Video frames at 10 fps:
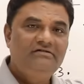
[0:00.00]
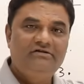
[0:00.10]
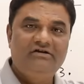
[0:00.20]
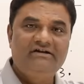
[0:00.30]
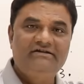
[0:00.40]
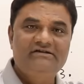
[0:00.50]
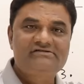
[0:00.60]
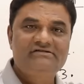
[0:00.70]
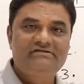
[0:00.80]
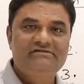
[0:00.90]
log n
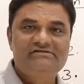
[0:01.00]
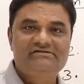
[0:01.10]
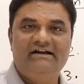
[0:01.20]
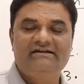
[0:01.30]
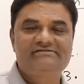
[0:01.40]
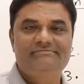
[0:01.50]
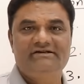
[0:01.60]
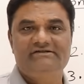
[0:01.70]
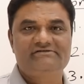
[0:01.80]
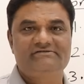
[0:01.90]
is the stack
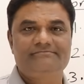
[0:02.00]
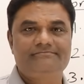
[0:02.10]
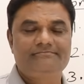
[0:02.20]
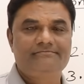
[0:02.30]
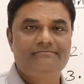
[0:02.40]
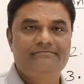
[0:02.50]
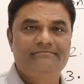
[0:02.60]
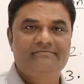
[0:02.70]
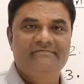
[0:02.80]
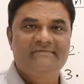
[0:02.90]
space.
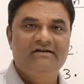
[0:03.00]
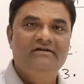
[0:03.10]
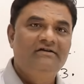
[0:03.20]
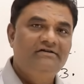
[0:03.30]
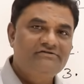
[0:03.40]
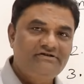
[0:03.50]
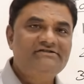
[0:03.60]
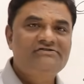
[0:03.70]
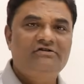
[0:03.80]
So that's